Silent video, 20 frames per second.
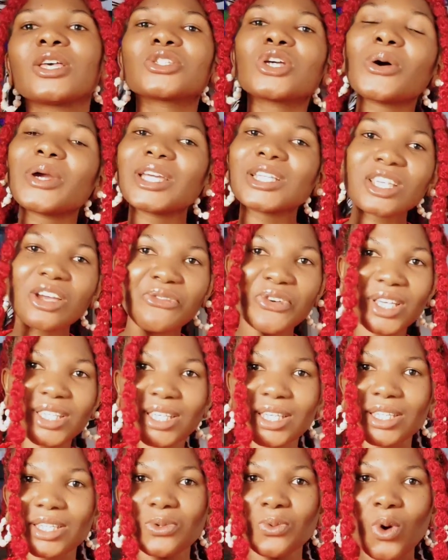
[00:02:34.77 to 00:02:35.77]
so
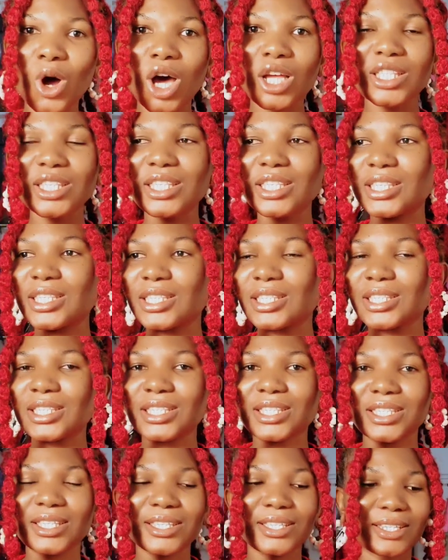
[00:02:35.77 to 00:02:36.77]
interfacings, what
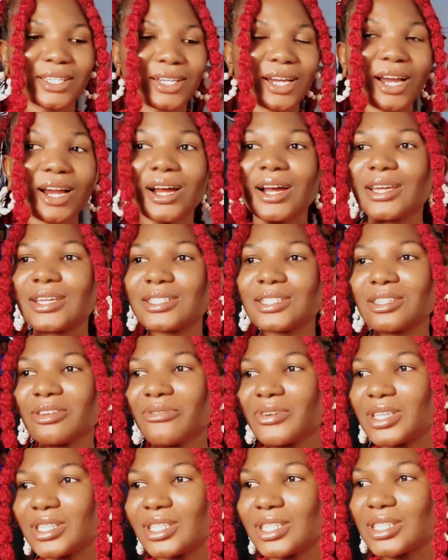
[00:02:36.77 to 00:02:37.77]
are
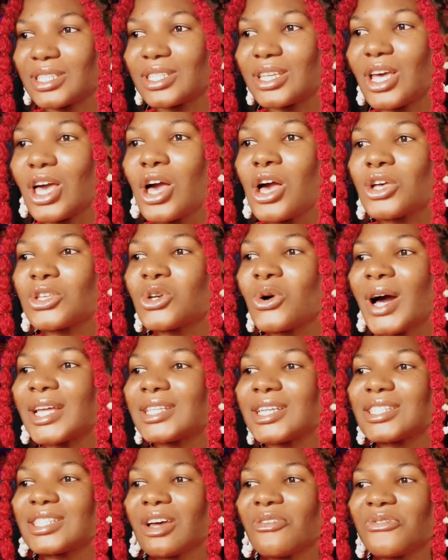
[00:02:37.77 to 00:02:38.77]
interfacings? So
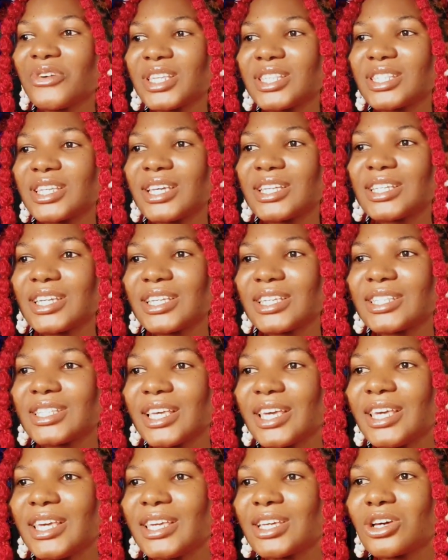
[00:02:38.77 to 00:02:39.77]
an interfacing
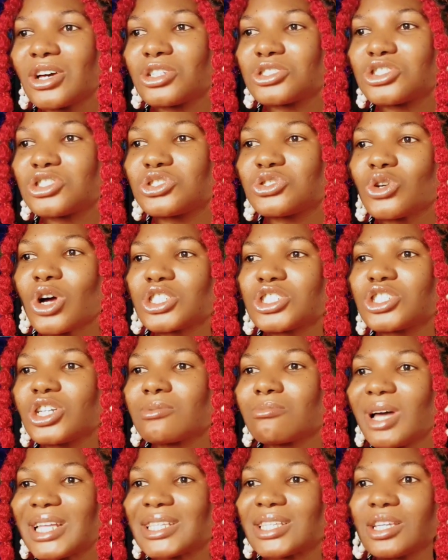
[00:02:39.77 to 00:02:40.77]
is a
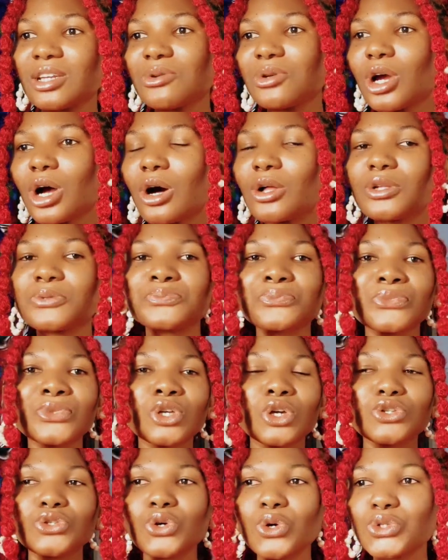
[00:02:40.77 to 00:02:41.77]
construction material
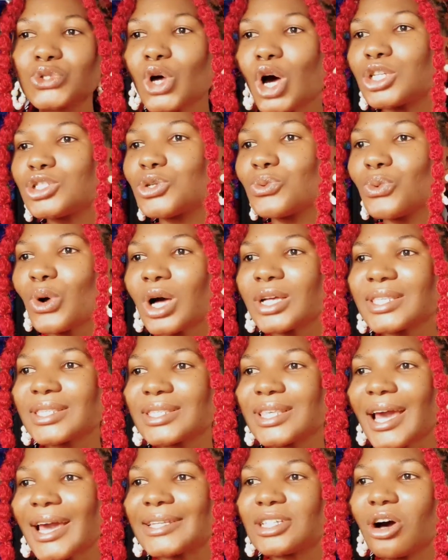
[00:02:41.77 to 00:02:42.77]
used on the wrong
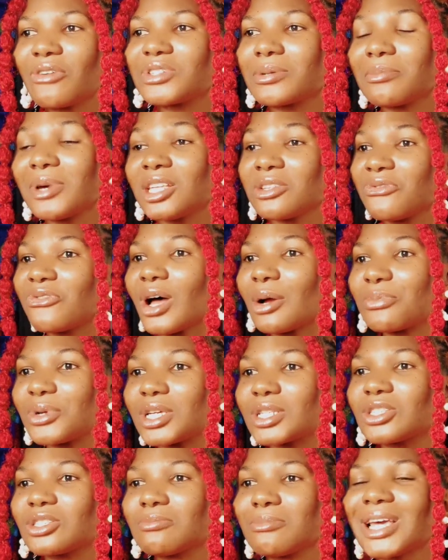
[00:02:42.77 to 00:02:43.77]
side of the main
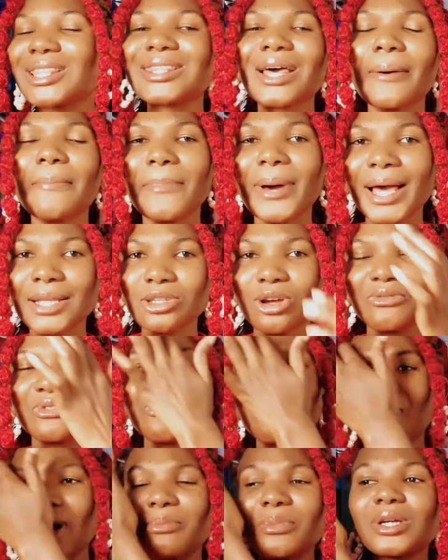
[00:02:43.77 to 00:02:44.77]
fabric to make that part
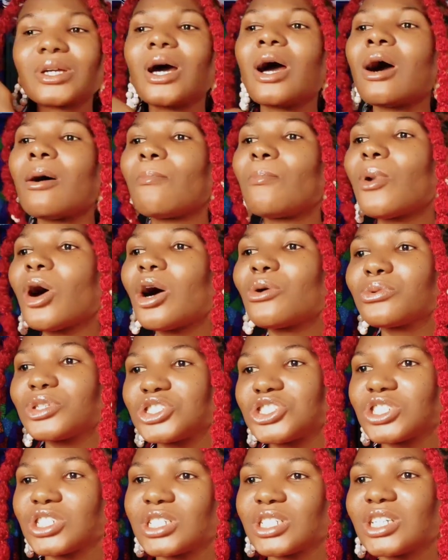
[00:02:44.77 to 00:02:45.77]
of the fabric more
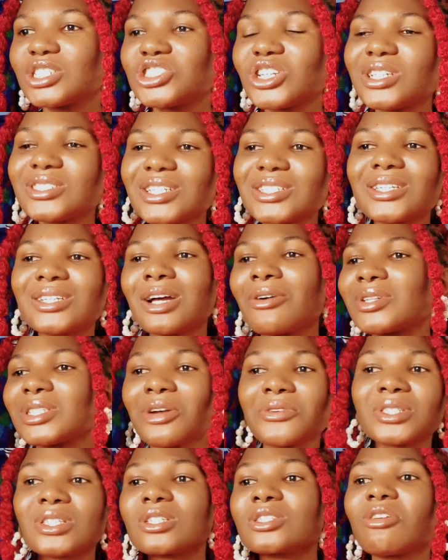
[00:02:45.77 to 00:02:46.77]
rigid. It changes the
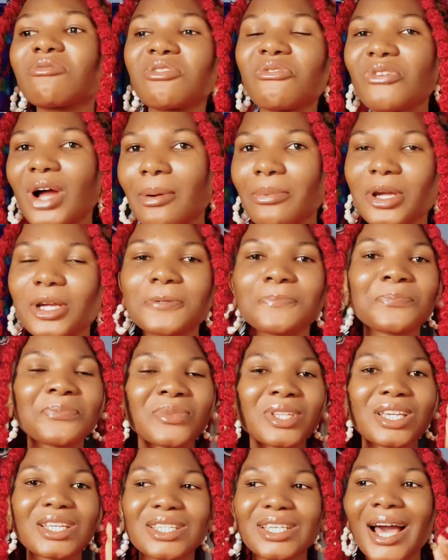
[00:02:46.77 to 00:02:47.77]
characteristics of the fabric,
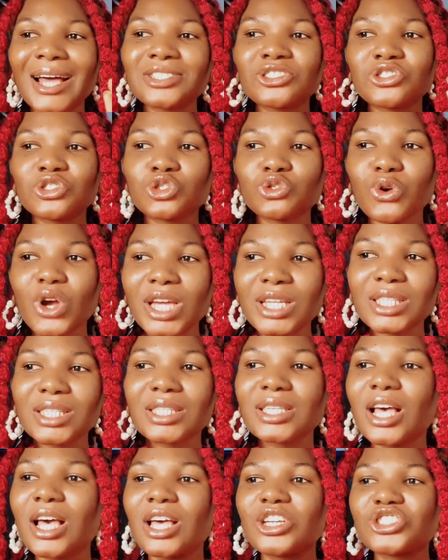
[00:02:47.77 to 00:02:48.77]
it adds
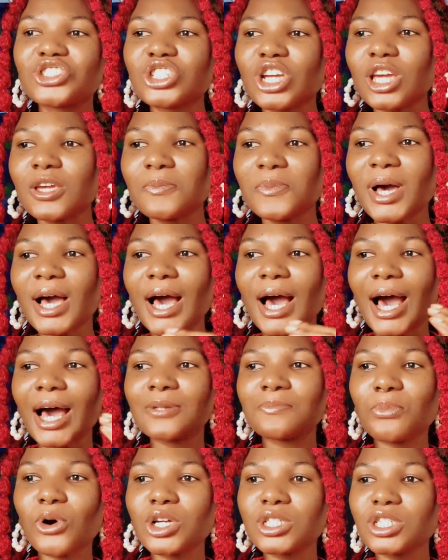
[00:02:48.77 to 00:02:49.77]
threads, shape
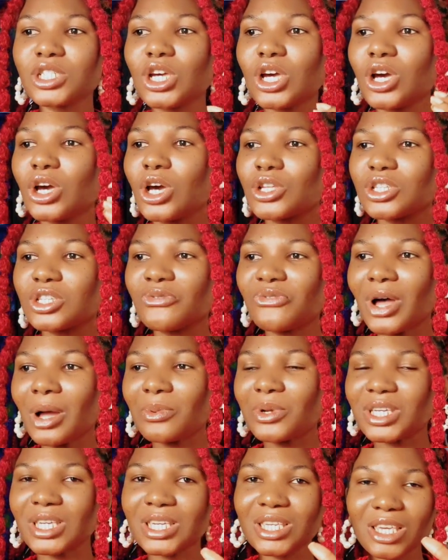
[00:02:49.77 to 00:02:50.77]
and body to the
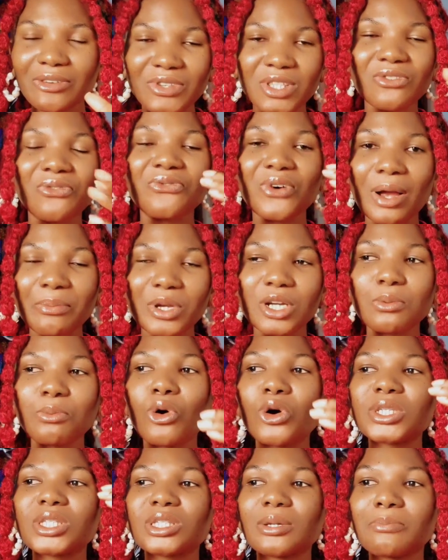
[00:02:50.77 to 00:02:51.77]
fabric, it gives the fabric
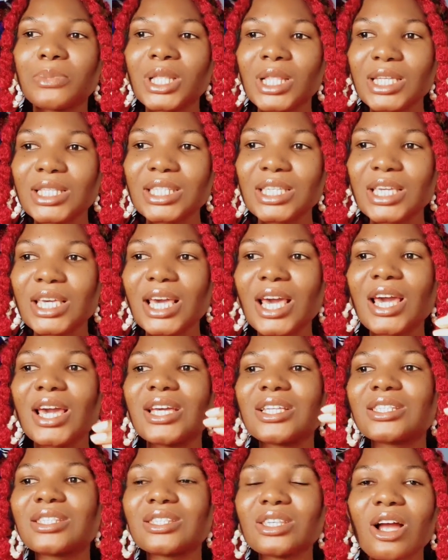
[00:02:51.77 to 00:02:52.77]
more stability,
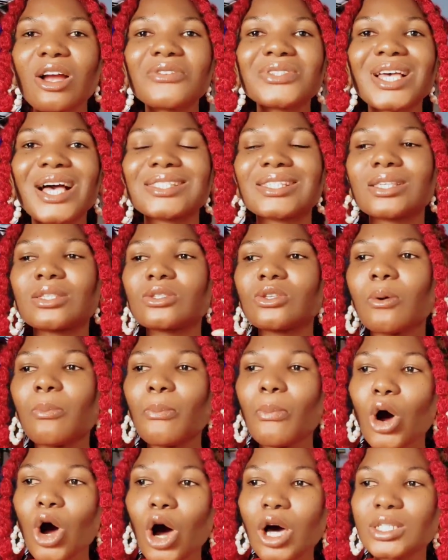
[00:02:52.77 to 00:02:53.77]
it serves as a
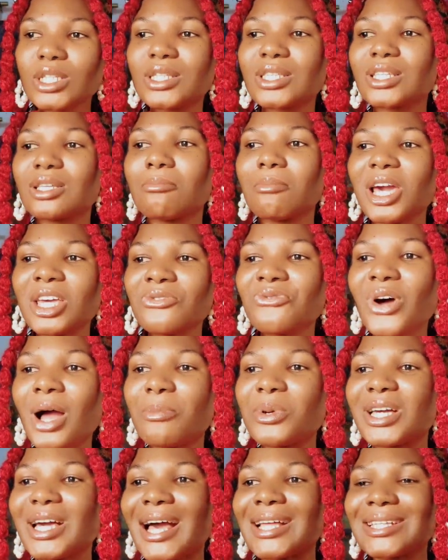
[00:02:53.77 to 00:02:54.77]
support to the main
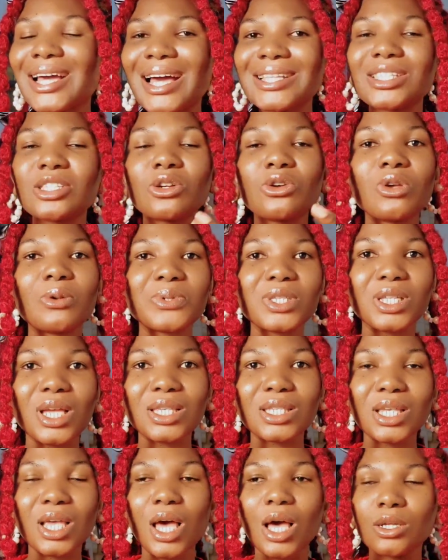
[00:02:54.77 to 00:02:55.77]
fabric and adds
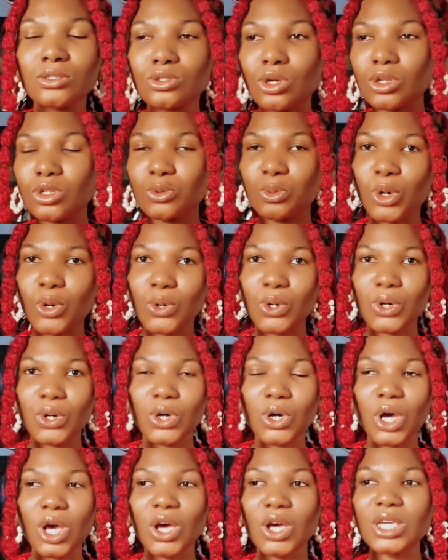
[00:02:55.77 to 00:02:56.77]
crispness, not work.
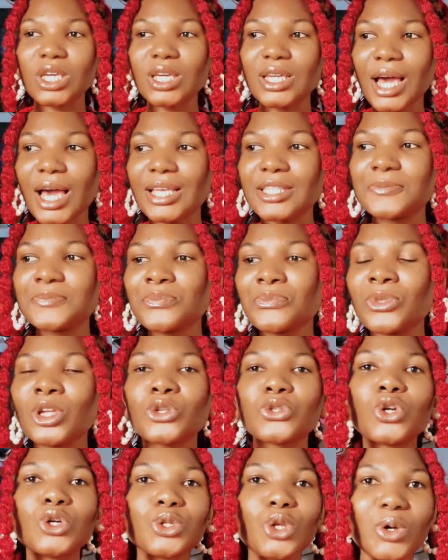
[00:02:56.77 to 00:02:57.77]
Okay guys,
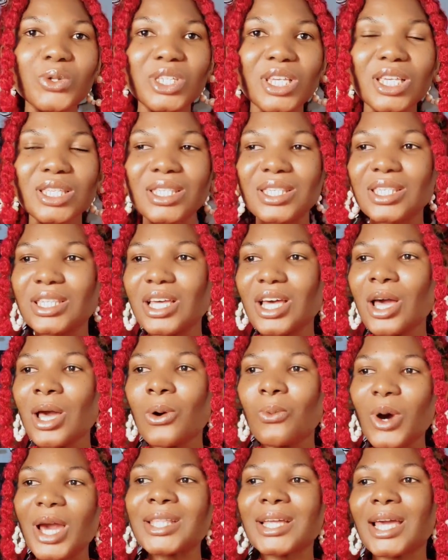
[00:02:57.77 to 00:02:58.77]
so notice
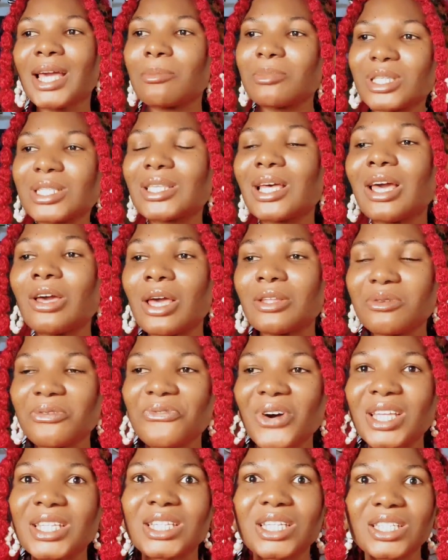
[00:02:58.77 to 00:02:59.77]
when I am de uh,
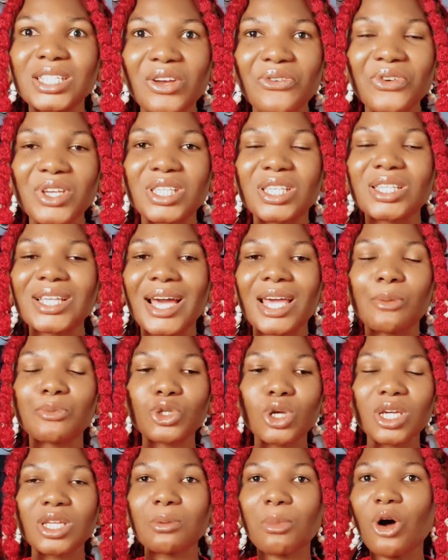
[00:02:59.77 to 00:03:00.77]
defining interfacing, I
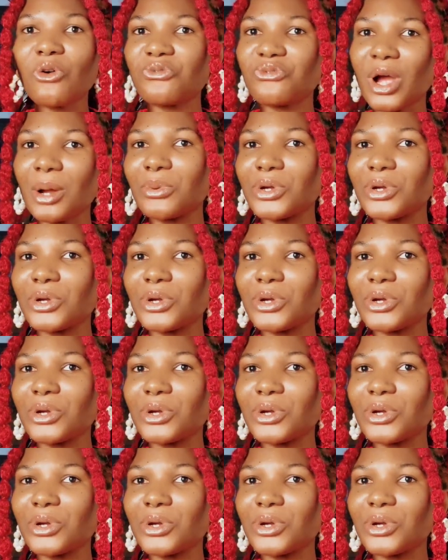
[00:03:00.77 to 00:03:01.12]
am talking about